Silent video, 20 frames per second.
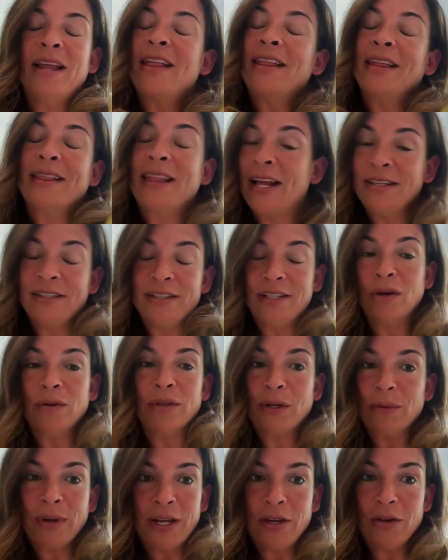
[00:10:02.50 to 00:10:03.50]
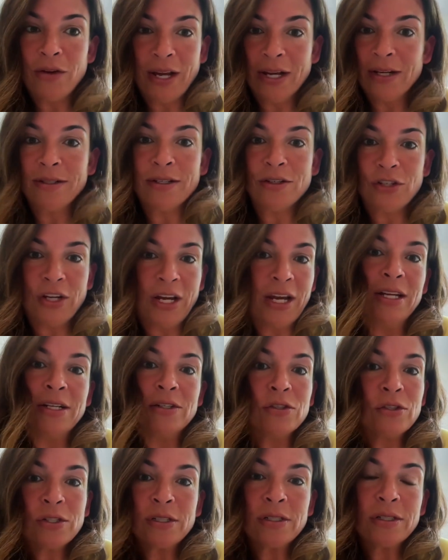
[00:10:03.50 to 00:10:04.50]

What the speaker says: I think that's the only way you get to change.